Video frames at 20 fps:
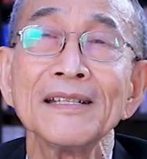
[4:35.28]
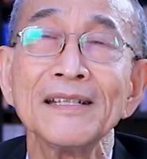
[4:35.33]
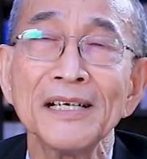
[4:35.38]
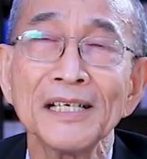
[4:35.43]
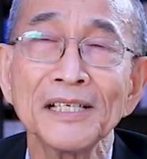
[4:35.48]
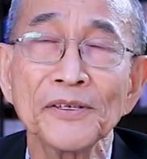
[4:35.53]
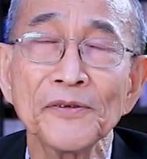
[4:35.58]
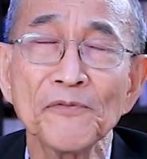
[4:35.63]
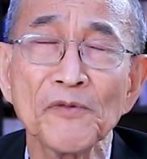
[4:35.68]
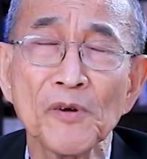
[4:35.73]

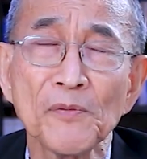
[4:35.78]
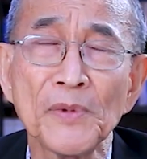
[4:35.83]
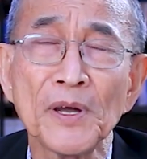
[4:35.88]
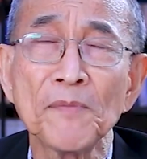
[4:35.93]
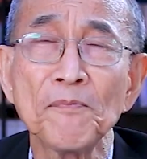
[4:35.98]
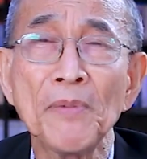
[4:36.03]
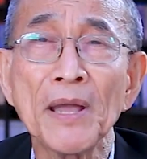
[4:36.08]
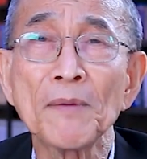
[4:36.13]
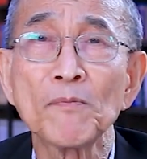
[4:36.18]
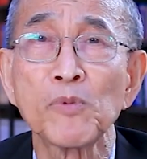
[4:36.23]
this will be
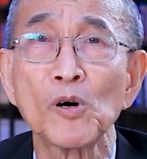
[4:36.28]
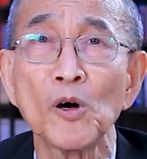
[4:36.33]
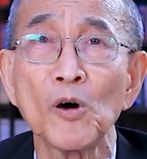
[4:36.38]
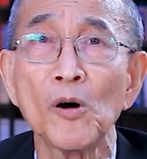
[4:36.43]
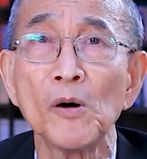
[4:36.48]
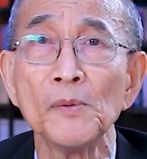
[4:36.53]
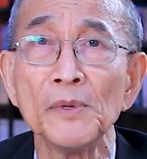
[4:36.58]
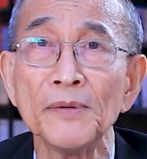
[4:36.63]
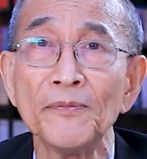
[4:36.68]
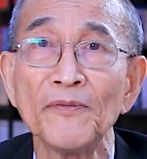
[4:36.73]
a big
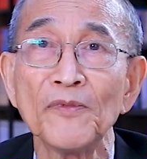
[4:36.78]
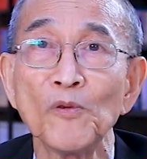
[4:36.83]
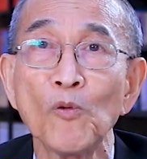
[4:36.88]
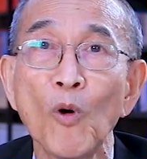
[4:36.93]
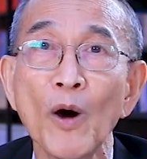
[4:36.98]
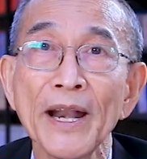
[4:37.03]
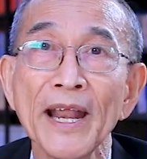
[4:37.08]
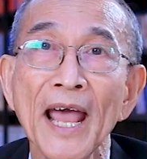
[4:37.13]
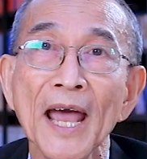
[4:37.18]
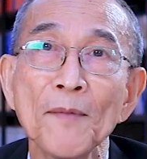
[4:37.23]
problem.
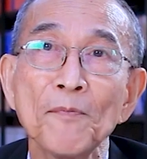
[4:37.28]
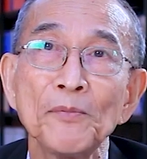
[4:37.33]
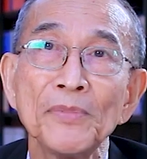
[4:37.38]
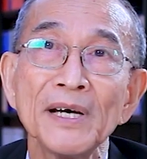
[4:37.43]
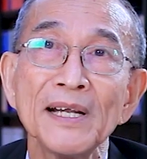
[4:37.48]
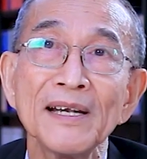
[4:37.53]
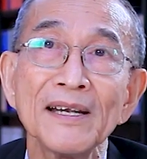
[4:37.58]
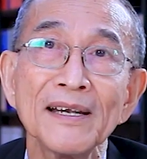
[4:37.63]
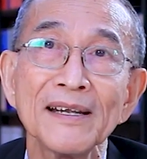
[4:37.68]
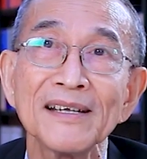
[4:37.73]
What
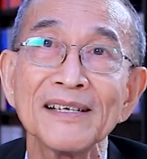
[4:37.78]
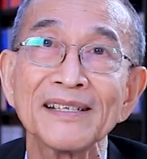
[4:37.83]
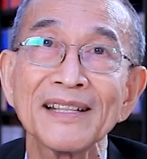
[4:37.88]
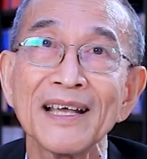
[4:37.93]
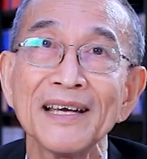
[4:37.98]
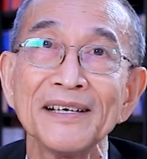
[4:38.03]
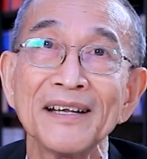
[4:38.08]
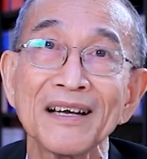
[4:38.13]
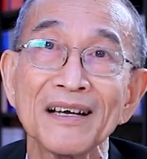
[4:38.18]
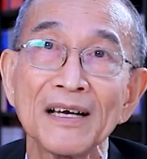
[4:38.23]
happens is
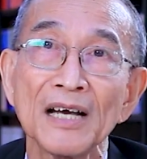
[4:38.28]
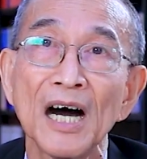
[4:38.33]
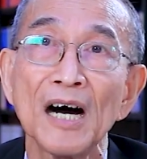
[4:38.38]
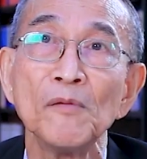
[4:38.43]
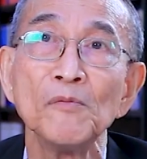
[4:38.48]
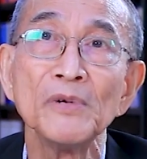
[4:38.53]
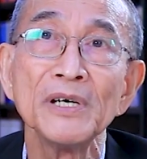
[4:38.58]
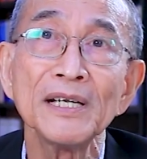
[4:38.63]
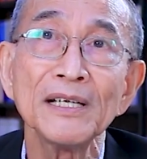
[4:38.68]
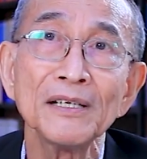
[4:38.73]
that the
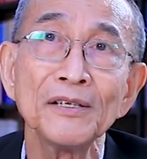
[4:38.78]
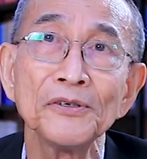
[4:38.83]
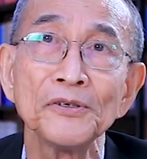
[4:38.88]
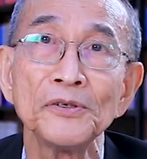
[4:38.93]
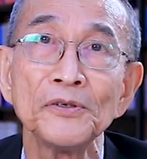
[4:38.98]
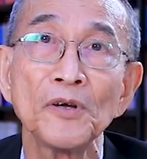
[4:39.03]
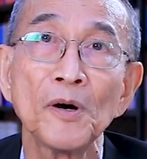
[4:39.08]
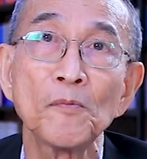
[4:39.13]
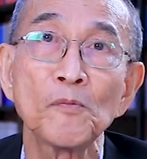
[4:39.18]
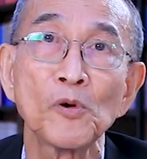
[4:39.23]
government
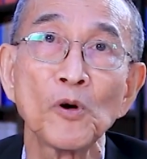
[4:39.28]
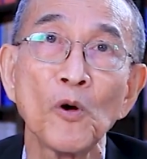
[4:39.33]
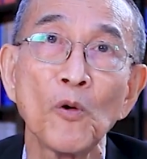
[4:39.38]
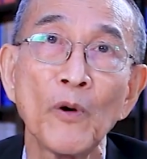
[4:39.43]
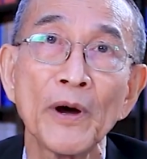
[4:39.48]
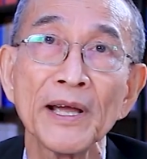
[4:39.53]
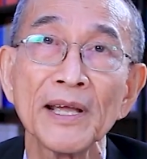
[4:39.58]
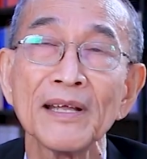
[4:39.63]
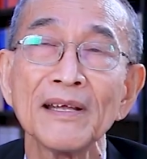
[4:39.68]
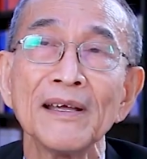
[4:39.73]
do not
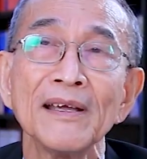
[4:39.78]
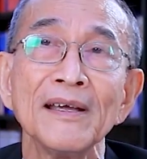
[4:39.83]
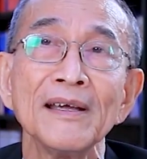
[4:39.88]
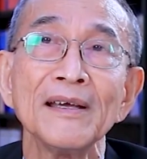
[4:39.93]
provide